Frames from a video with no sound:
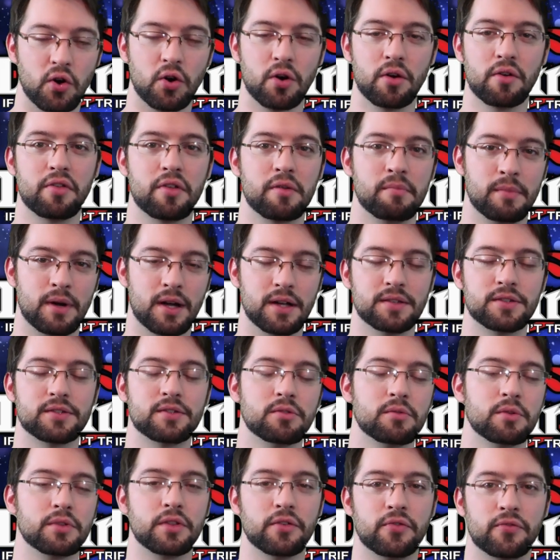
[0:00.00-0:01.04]
earth
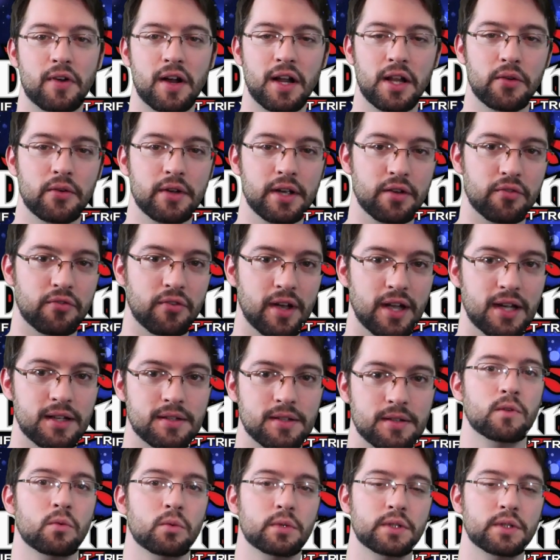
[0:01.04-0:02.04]
monster with the following effect.